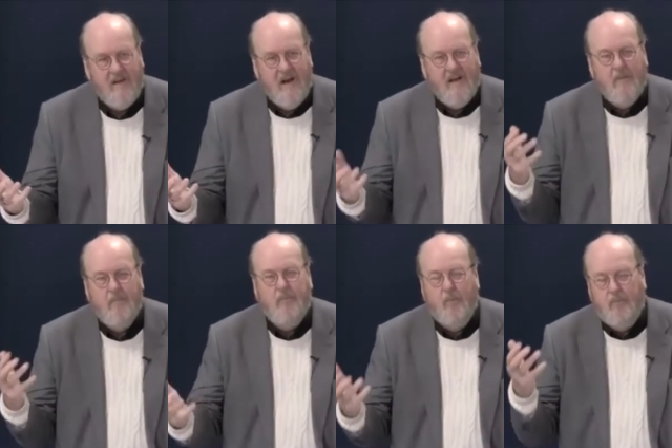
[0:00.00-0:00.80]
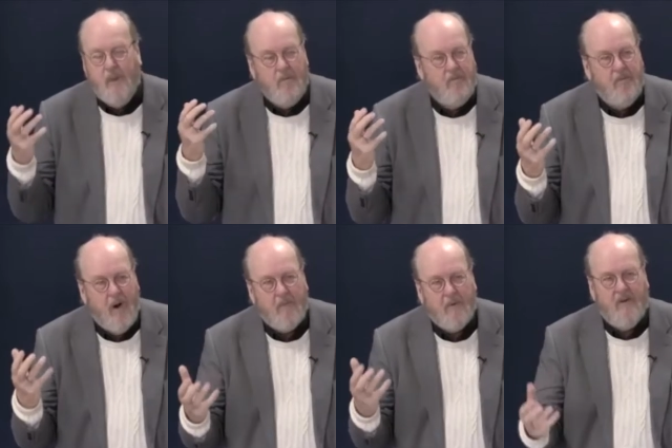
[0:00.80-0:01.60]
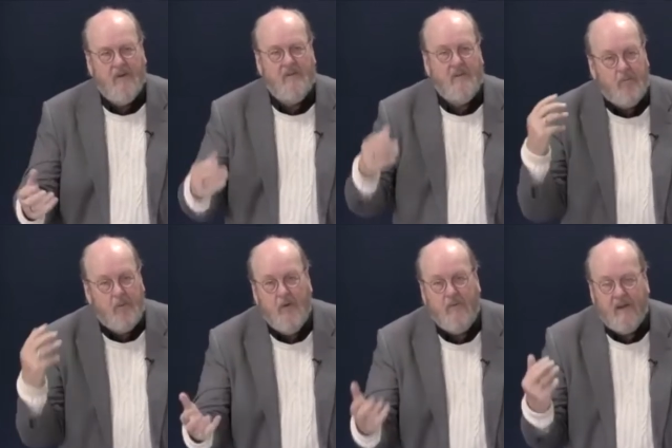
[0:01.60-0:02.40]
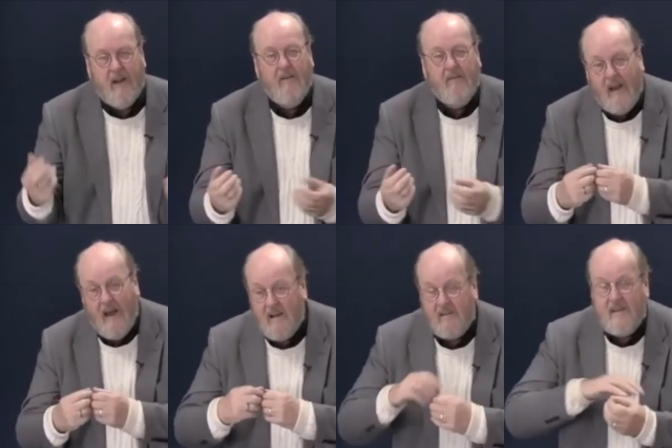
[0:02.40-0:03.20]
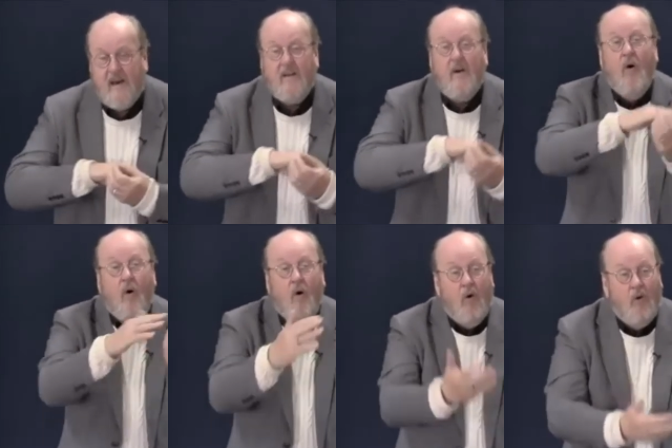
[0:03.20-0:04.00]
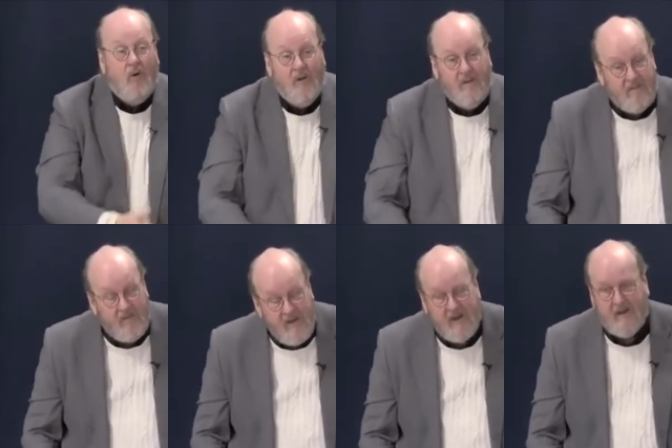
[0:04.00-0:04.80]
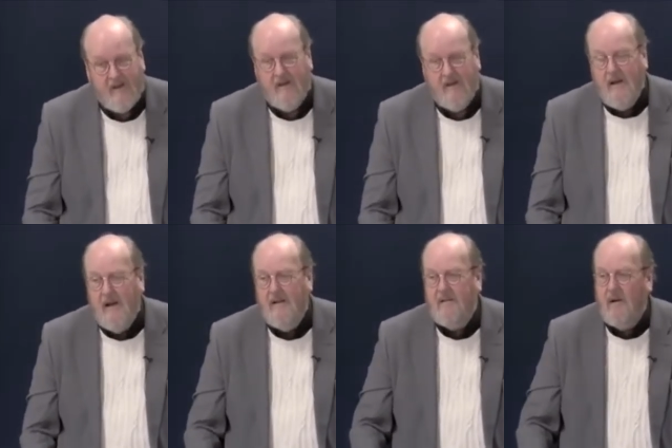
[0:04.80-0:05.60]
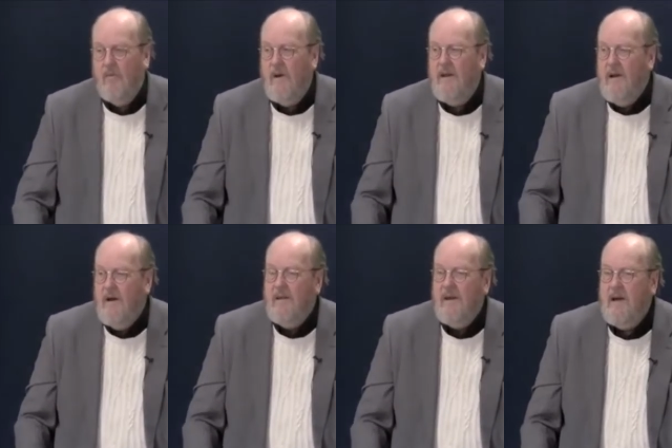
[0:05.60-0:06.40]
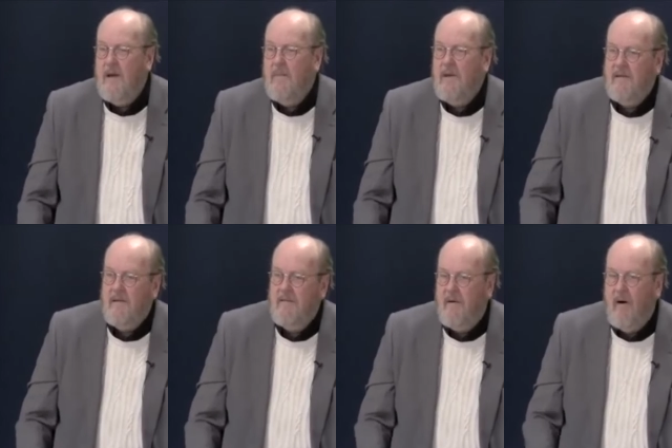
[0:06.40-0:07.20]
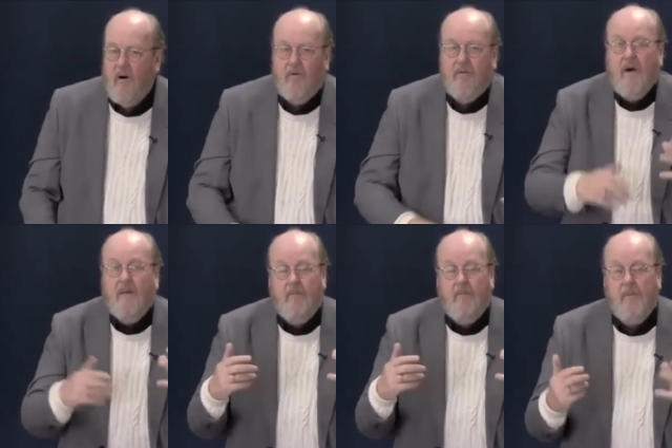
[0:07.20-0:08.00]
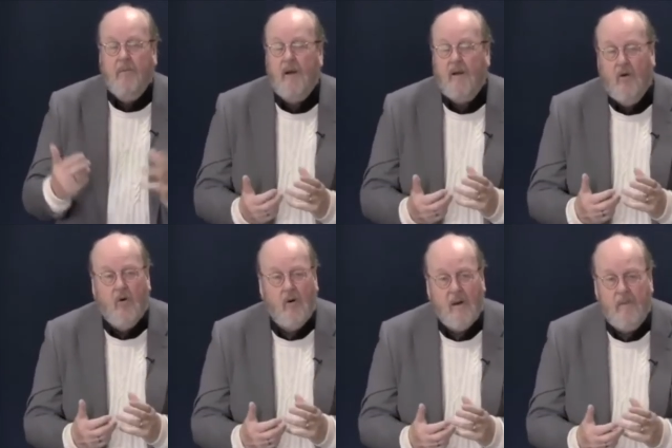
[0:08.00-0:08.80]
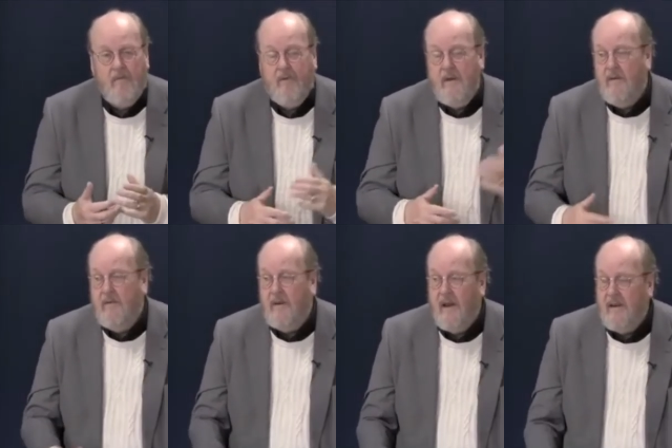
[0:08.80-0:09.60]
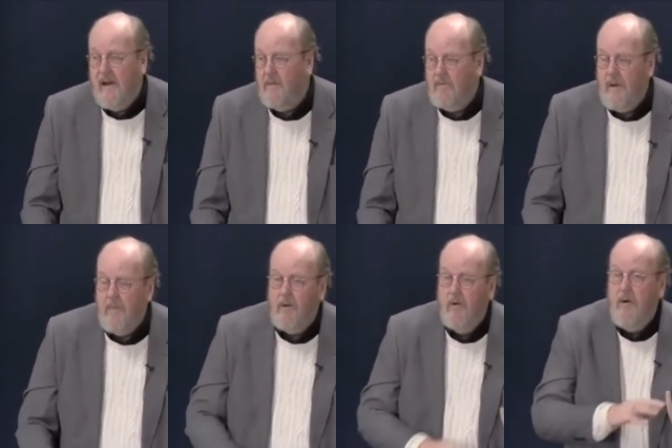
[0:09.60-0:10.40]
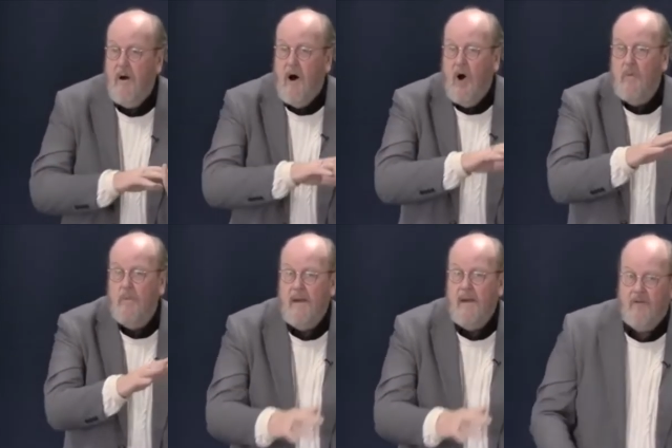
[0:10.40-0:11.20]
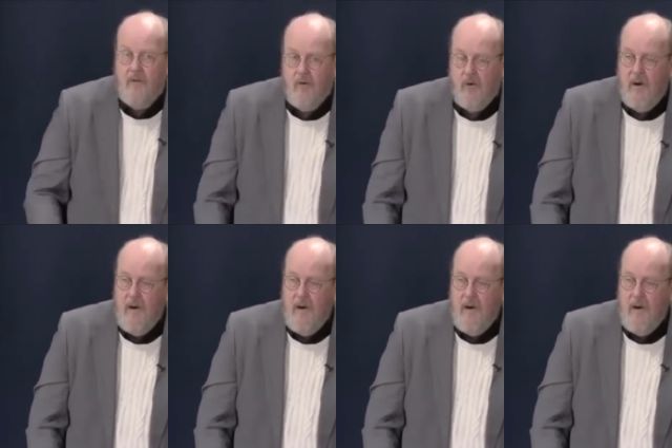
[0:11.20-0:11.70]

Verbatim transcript: And the, the Bible tells us perfect love casts out all fear. And so when the enemy is involved, people get caught up in fear. If you get young people who open that door